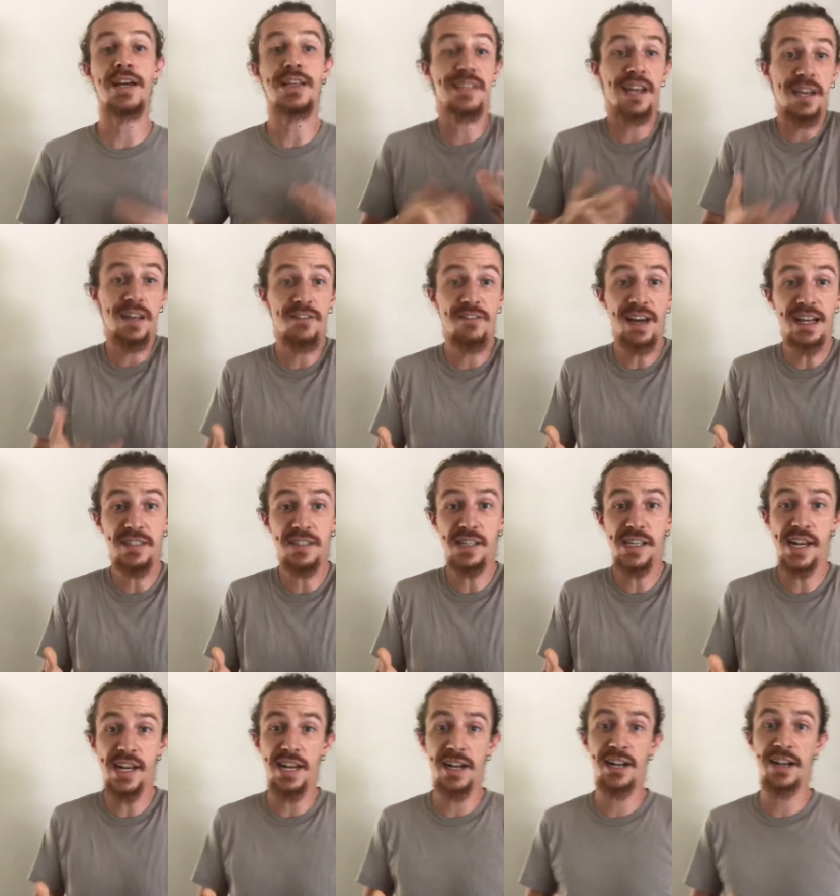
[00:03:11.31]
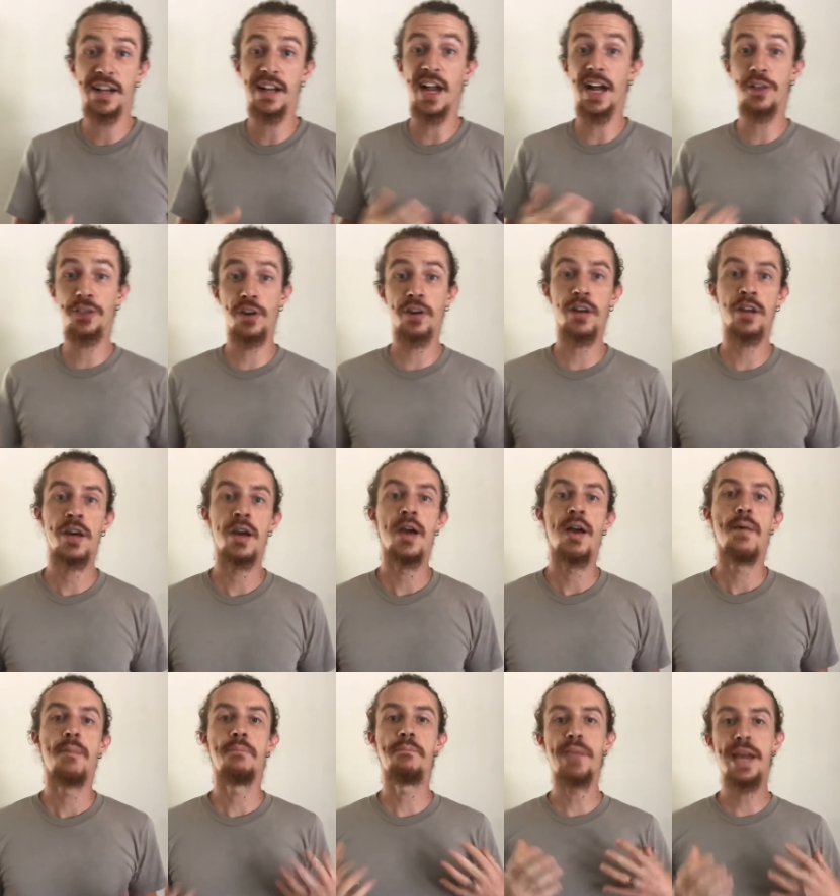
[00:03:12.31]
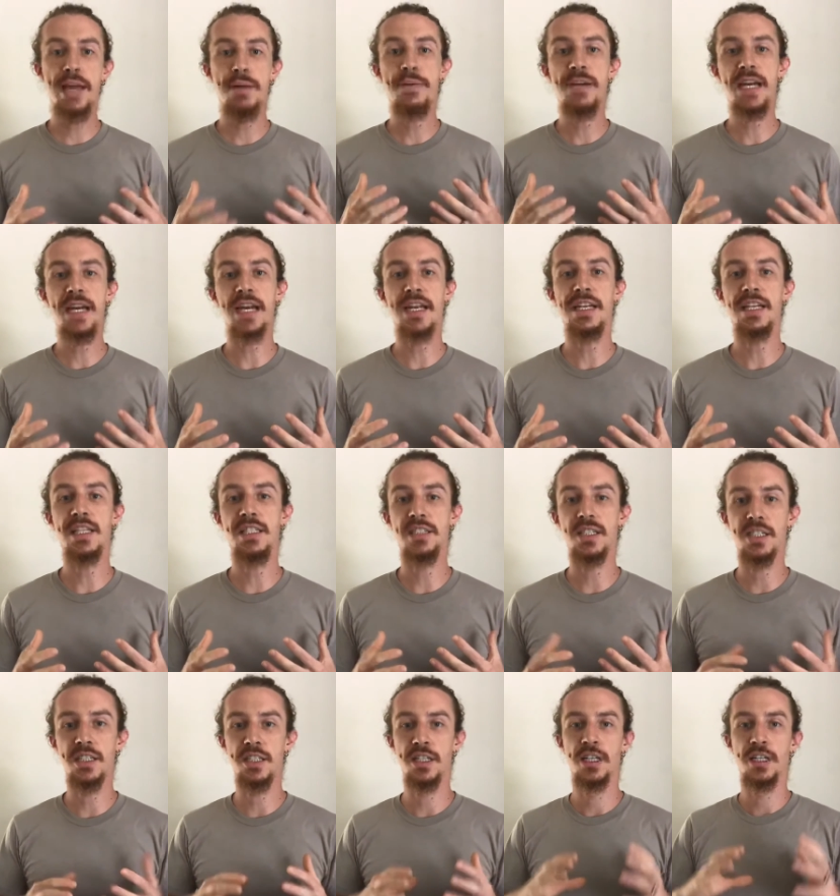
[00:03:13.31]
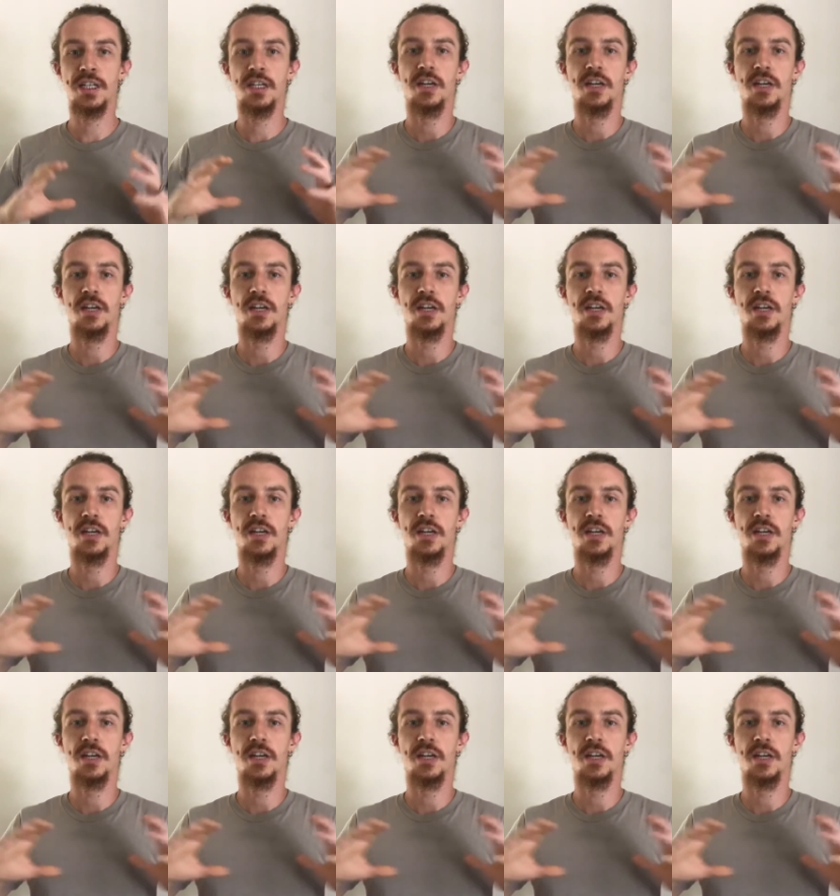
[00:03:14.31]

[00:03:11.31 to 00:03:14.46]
As I investigated it, I thought maybe I need to